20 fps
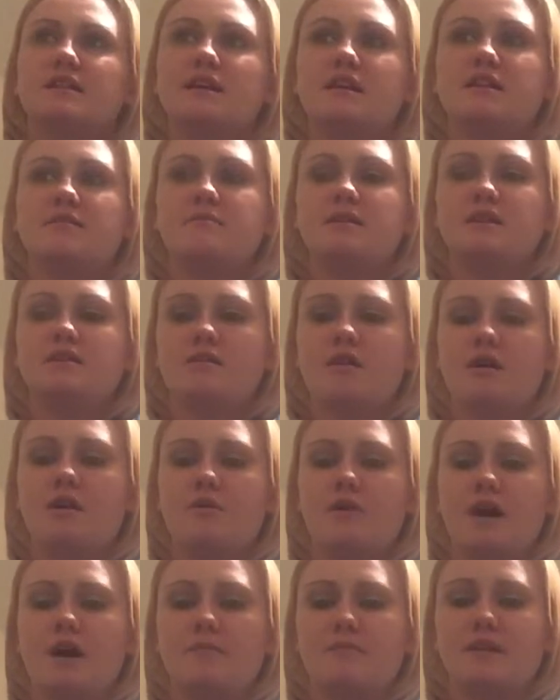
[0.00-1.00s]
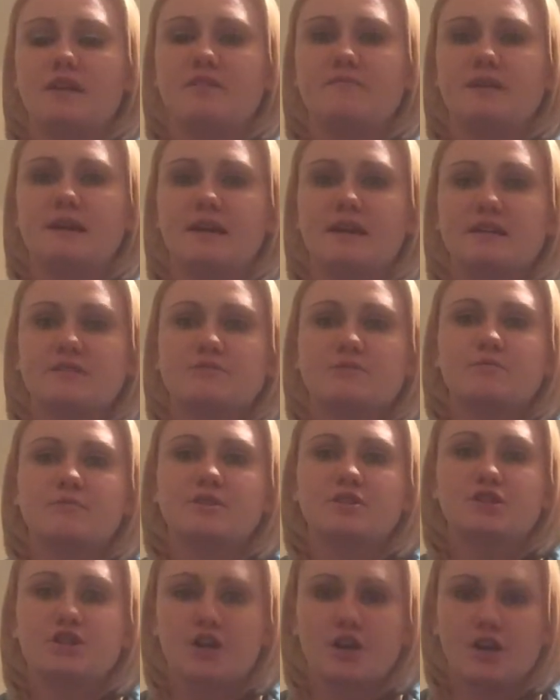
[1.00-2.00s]
letting me know how many of my eggs were
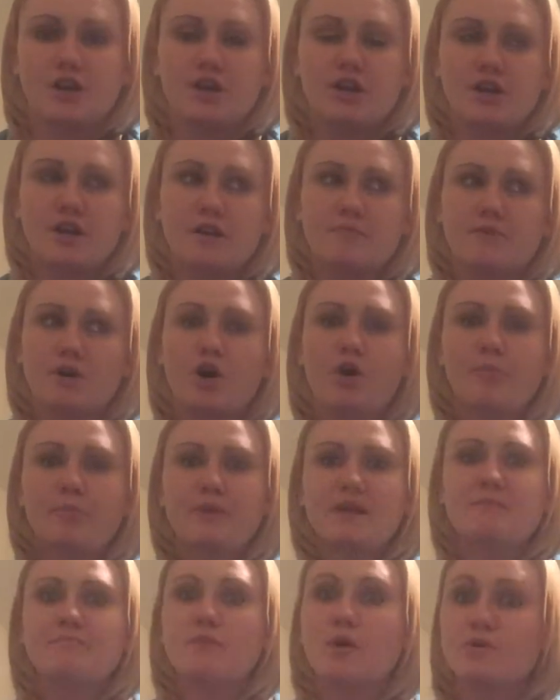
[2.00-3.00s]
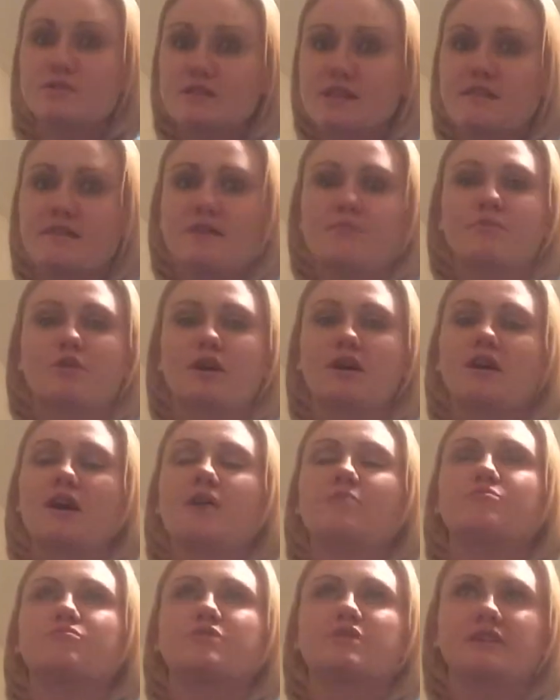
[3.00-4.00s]
mature. I'm hoping most of them were.
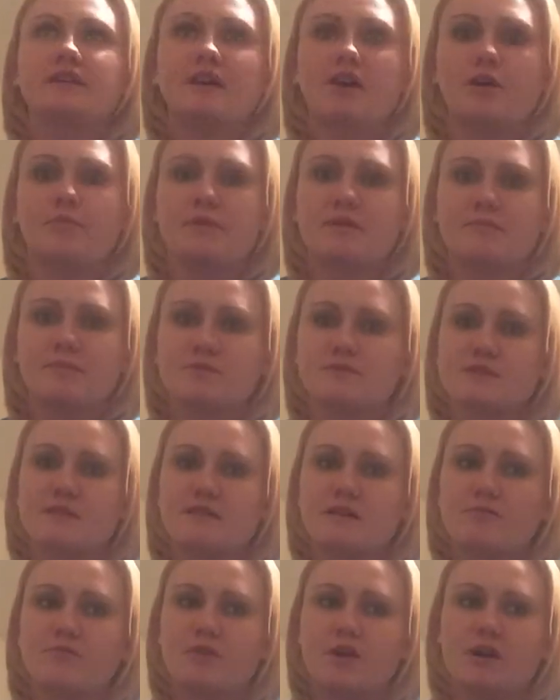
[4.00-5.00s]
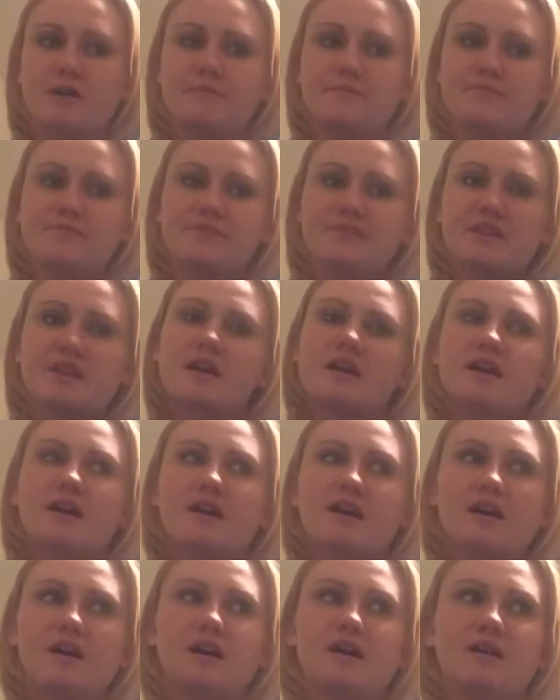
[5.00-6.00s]
I'm really hoping most of them were.
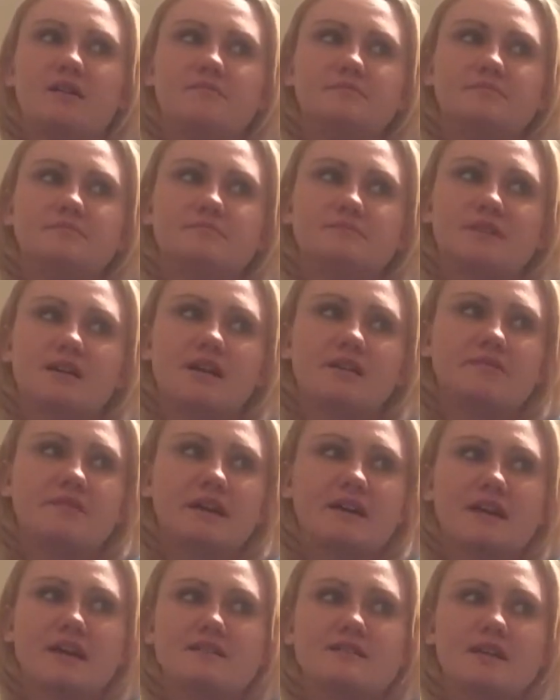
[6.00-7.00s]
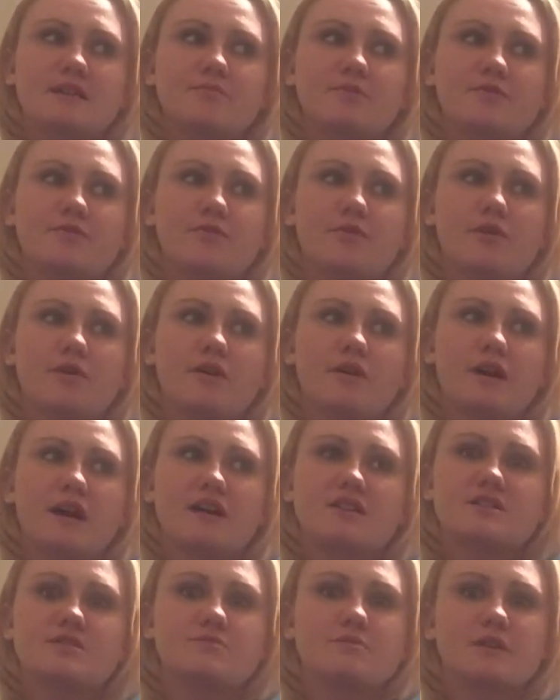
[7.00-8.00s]
And like I said before, I
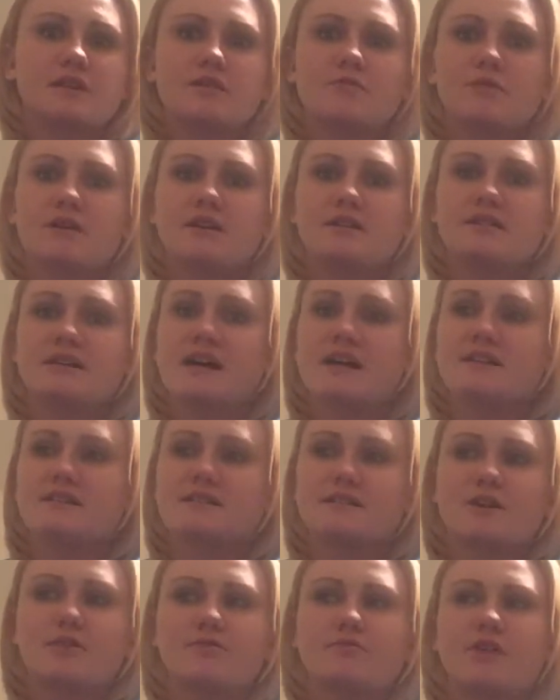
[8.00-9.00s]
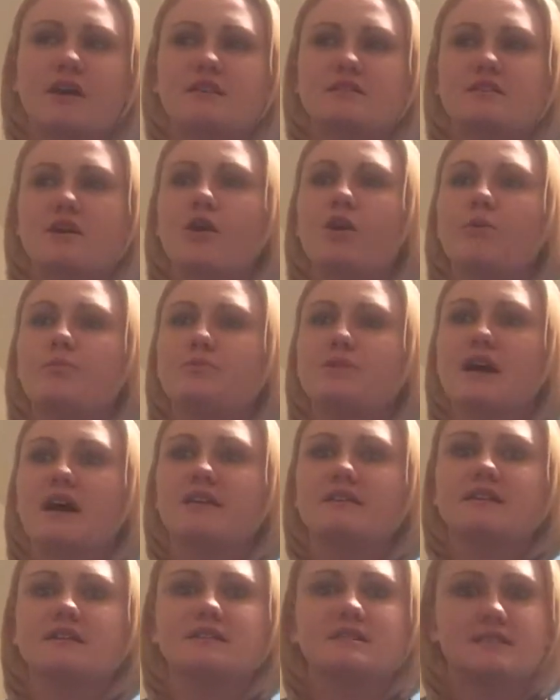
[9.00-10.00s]
just really wanted 10. So let's hope that
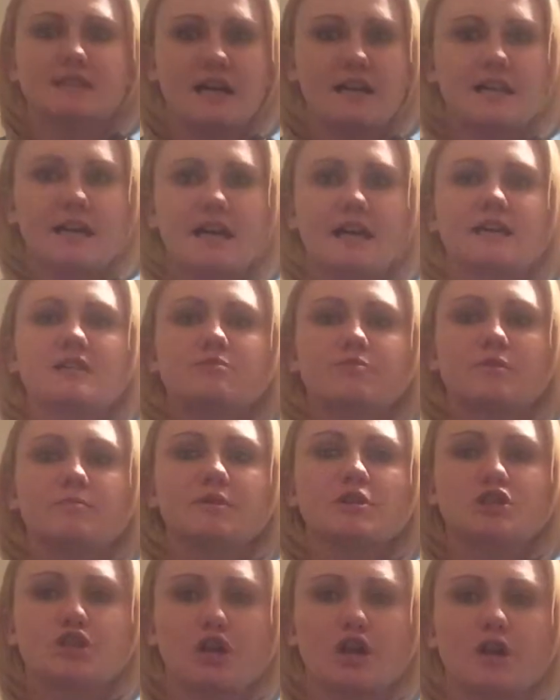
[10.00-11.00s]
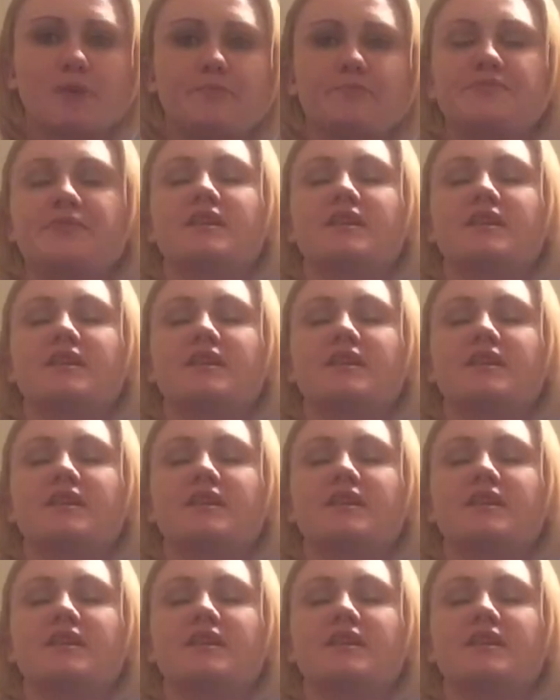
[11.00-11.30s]
at least 10 eggs were mature.